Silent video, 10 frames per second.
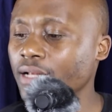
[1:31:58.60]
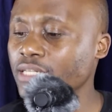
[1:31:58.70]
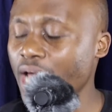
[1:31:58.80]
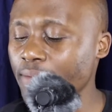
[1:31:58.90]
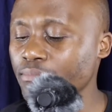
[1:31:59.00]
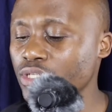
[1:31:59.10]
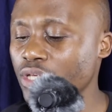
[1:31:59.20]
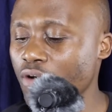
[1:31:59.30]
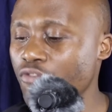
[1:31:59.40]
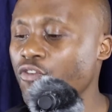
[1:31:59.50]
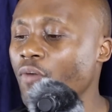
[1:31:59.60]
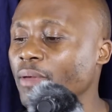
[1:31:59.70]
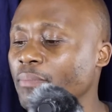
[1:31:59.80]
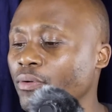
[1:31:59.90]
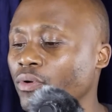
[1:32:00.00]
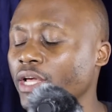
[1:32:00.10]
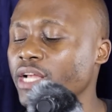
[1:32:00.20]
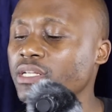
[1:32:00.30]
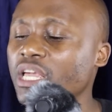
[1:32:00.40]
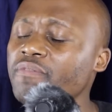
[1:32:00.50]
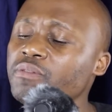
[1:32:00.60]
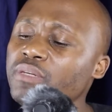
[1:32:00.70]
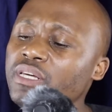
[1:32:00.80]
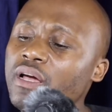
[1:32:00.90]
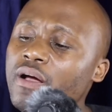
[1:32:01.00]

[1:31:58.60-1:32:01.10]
times 4 people, it gives me,